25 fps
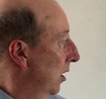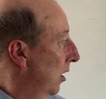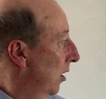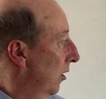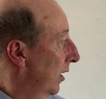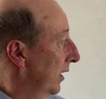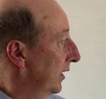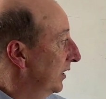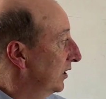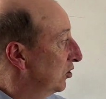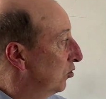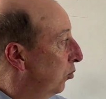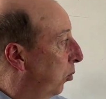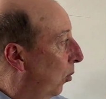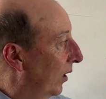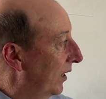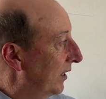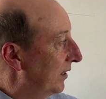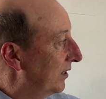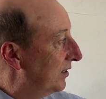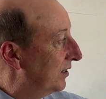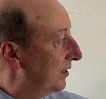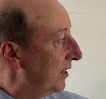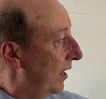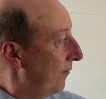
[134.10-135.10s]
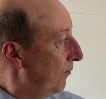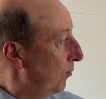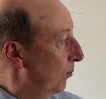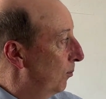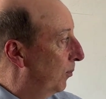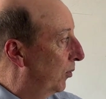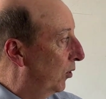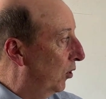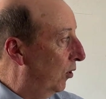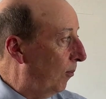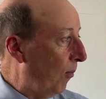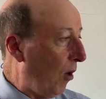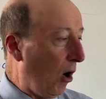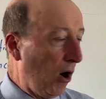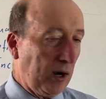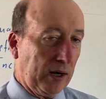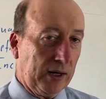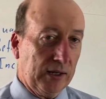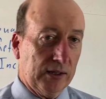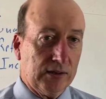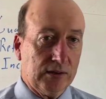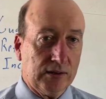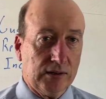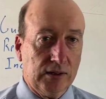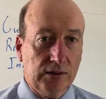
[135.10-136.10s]
all right? 27 bull
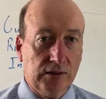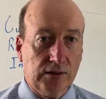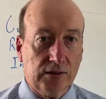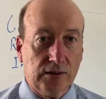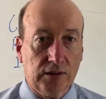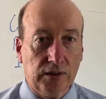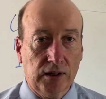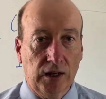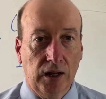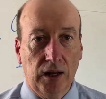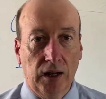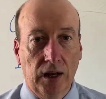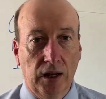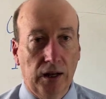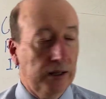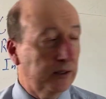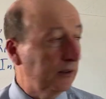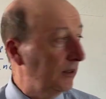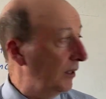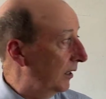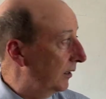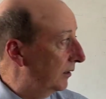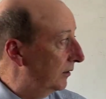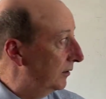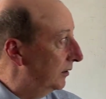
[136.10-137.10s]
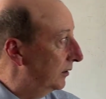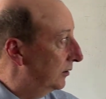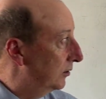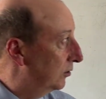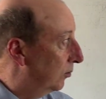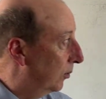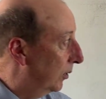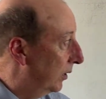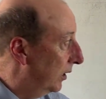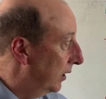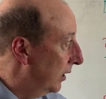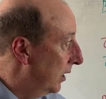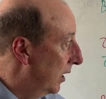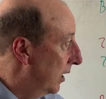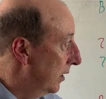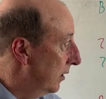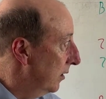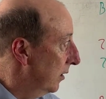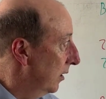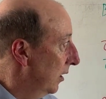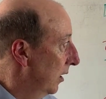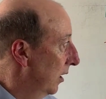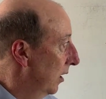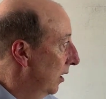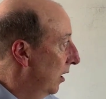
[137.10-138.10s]
markets since
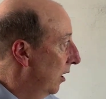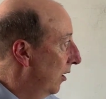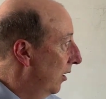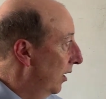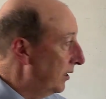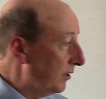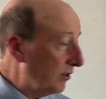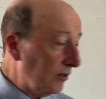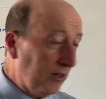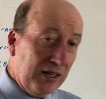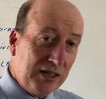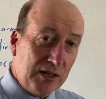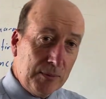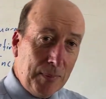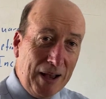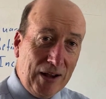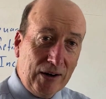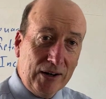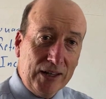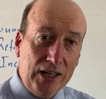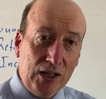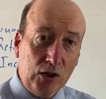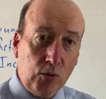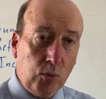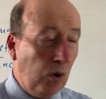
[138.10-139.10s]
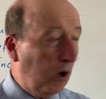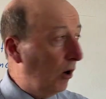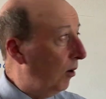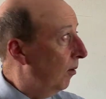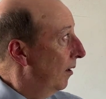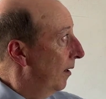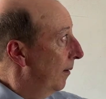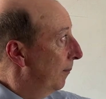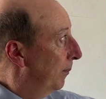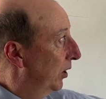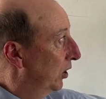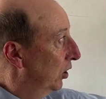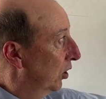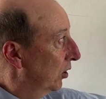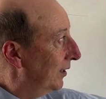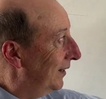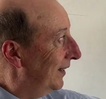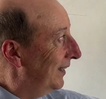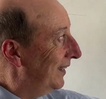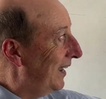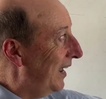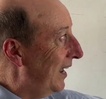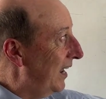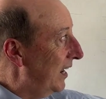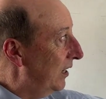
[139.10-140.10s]
1928. All right, so that's about equal, but look
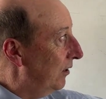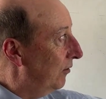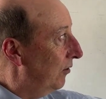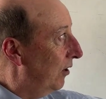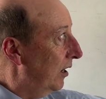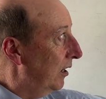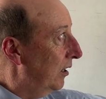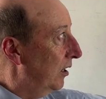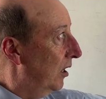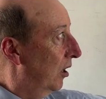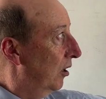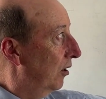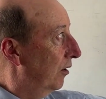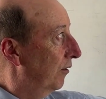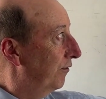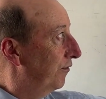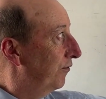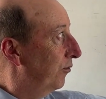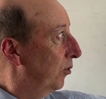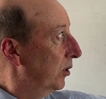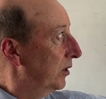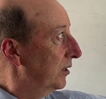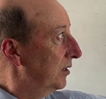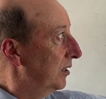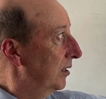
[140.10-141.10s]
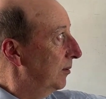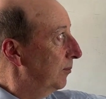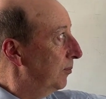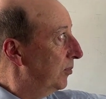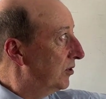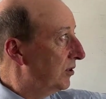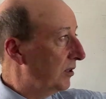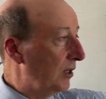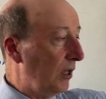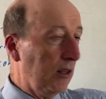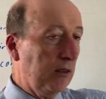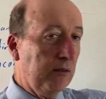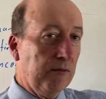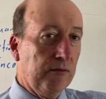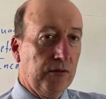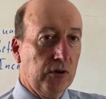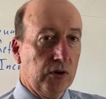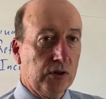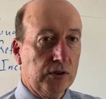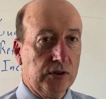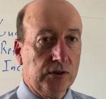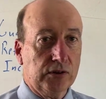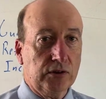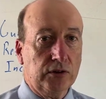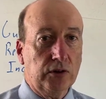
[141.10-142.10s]
at the gain, right? 114%
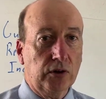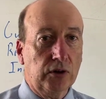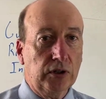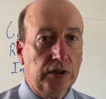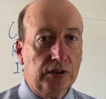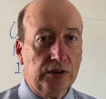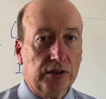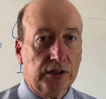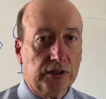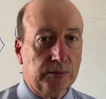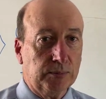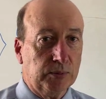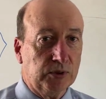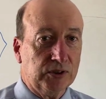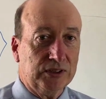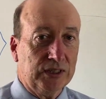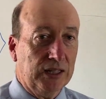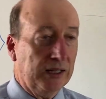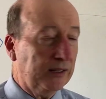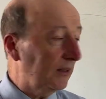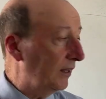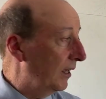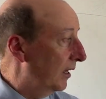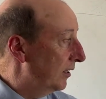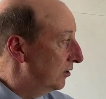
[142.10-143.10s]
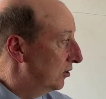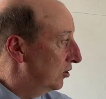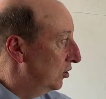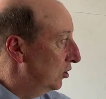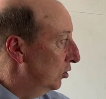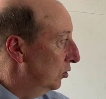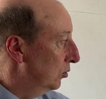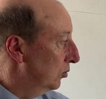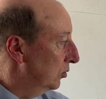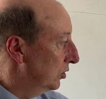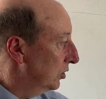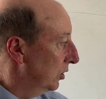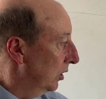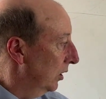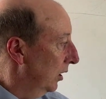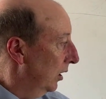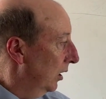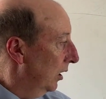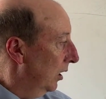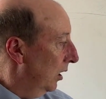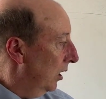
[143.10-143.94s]
versus 36%. That's huge.